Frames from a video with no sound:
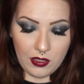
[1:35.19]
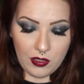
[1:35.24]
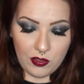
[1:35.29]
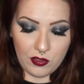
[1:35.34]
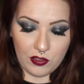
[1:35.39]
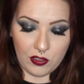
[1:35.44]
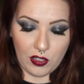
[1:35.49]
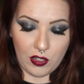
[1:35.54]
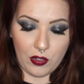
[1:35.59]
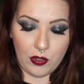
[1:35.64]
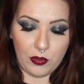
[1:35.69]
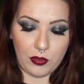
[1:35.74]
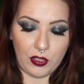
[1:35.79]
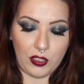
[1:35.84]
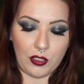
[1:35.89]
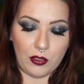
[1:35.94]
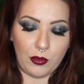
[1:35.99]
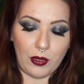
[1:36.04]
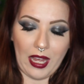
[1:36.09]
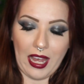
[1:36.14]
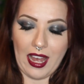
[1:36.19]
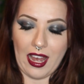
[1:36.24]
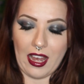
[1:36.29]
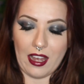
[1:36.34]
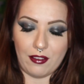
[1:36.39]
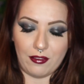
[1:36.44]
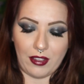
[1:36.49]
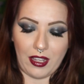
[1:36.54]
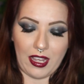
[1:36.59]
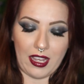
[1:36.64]
So you
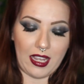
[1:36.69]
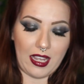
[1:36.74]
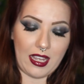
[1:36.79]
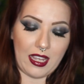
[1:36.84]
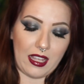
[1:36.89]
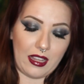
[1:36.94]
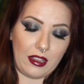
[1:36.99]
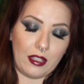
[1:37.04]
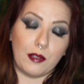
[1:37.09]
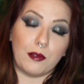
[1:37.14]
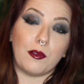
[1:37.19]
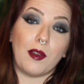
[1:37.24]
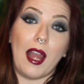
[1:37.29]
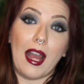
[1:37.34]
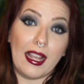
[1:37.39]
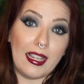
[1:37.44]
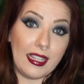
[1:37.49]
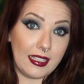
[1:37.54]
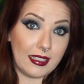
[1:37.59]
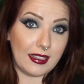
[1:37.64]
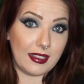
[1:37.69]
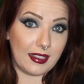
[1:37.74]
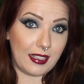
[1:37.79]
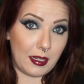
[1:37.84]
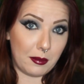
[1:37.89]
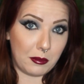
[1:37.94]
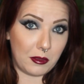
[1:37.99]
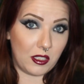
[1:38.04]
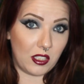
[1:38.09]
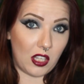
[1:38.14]
have a Laurette
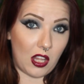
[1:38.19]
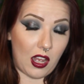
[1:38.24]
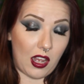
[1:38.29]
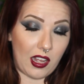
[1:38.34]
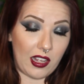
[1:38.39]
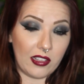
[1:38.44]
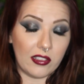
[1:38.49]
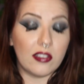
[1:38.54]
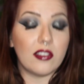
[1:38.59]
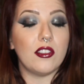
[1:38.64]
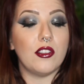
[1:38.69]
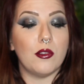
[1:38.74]
lip gloss,